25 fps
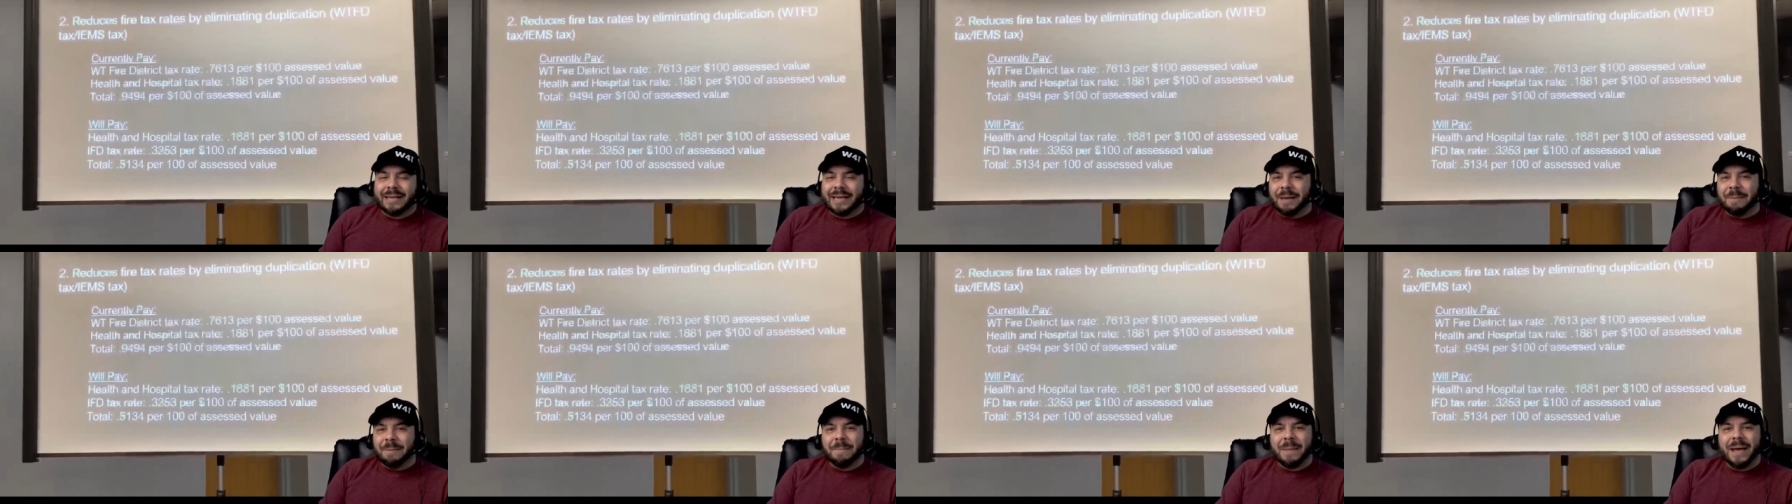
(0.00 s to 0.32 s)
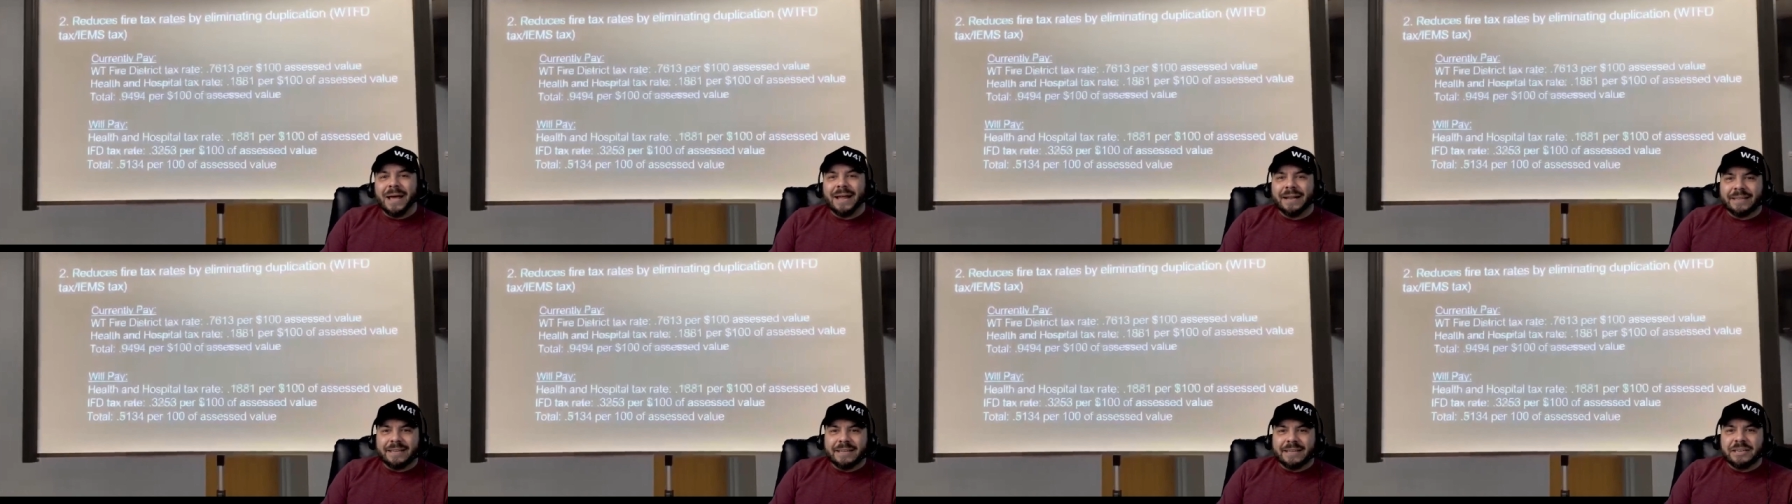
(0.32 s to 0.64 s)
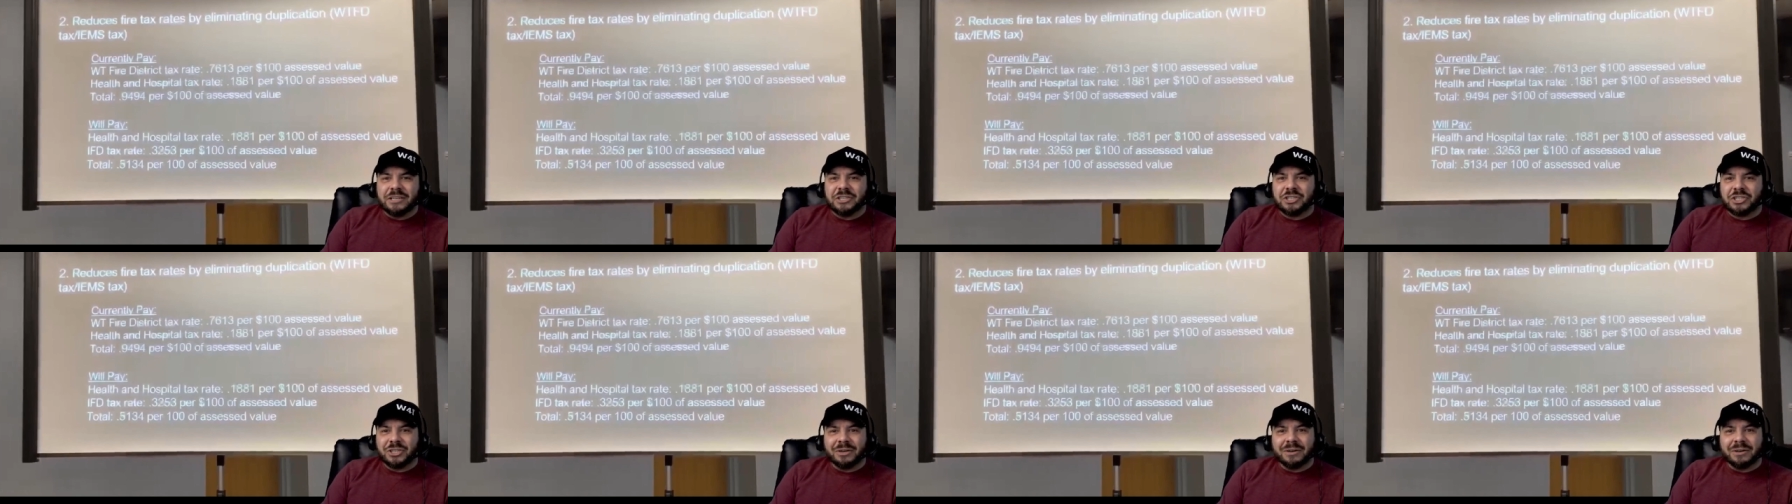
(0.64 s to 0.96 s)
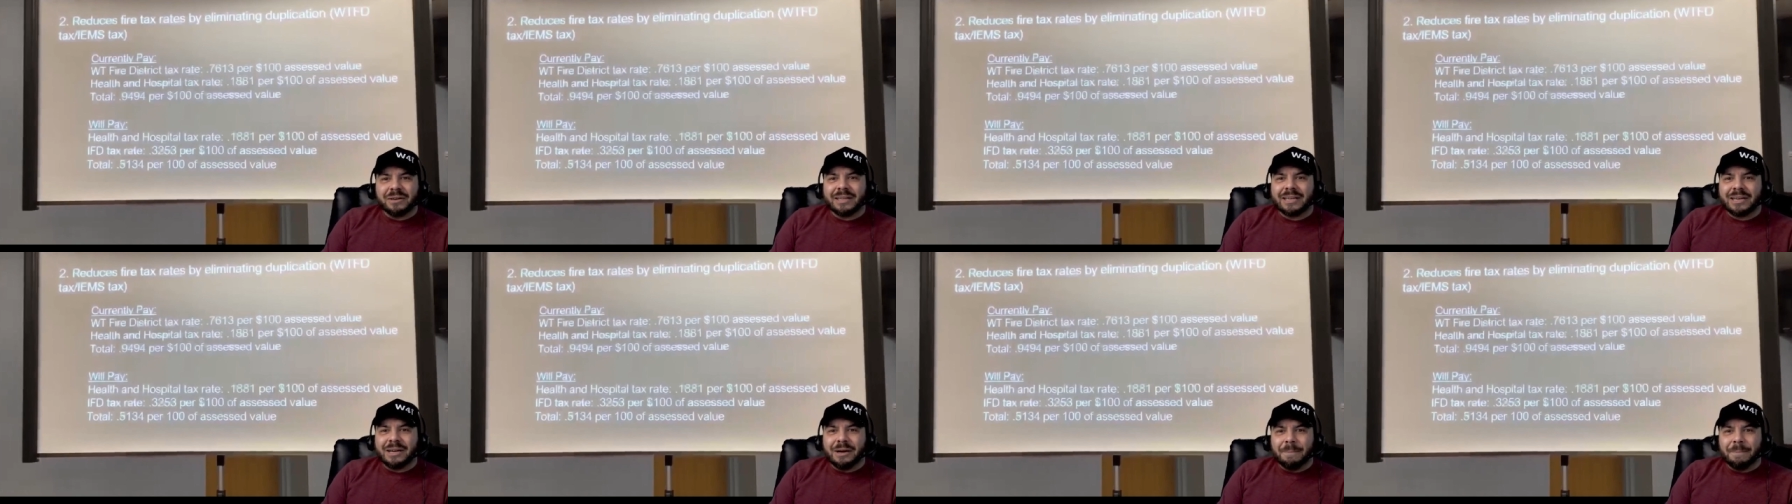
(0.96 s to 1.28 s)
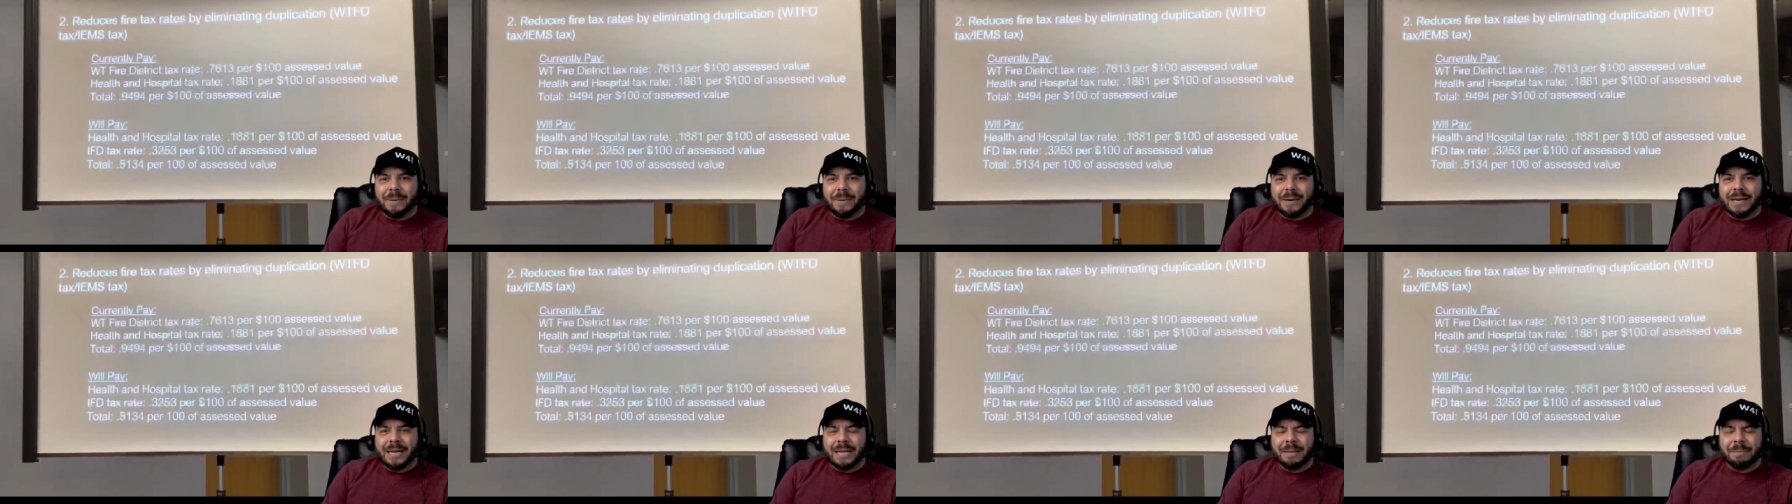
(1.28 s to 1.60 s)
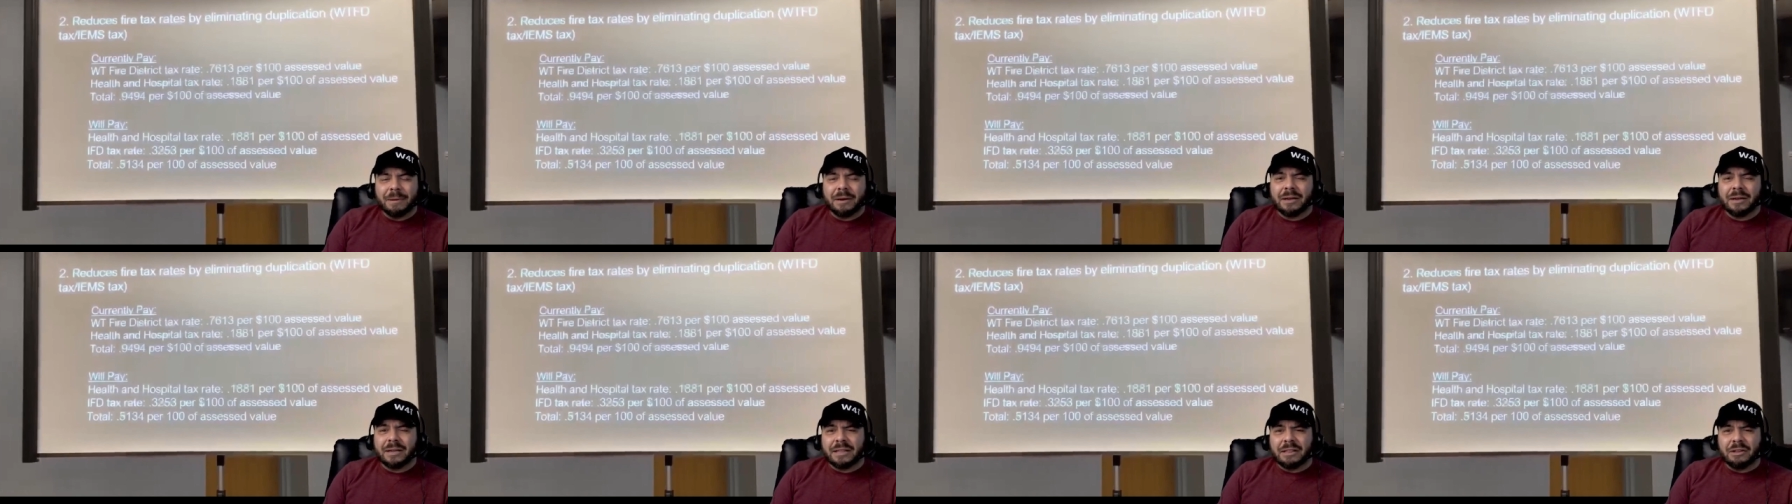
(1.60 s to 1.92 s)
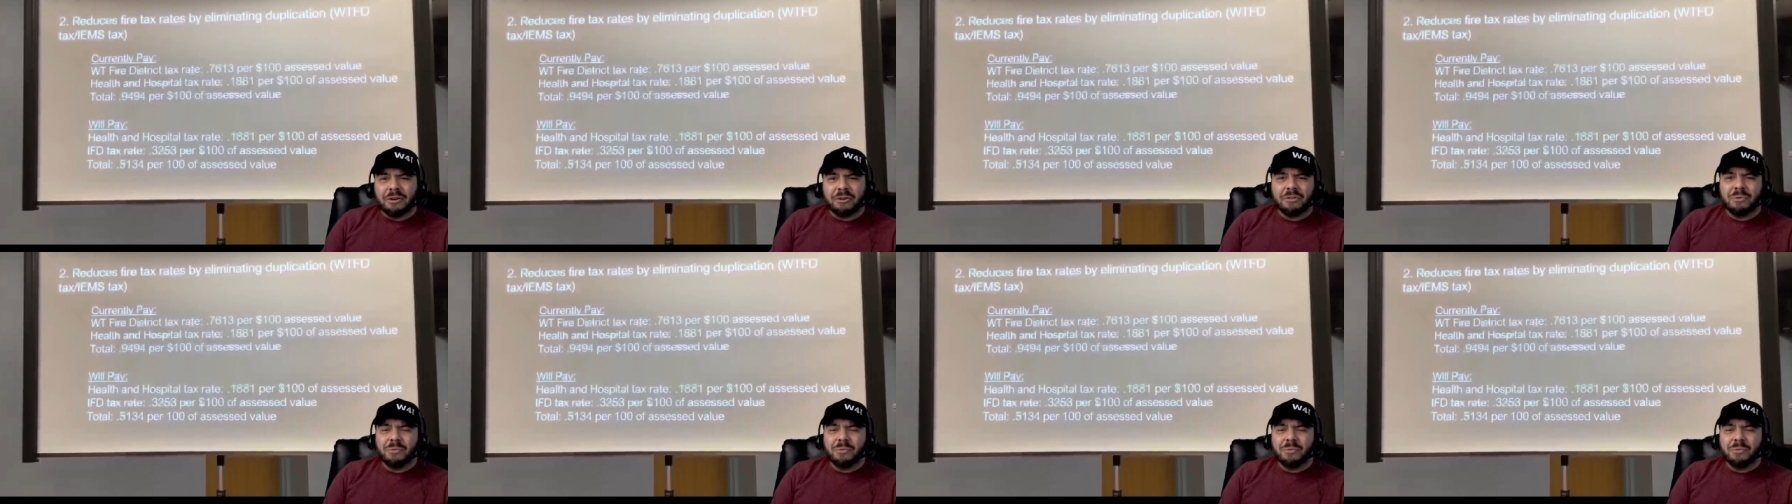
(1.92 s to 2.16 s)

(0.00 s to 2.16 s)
Get mad at the insurance companies because they're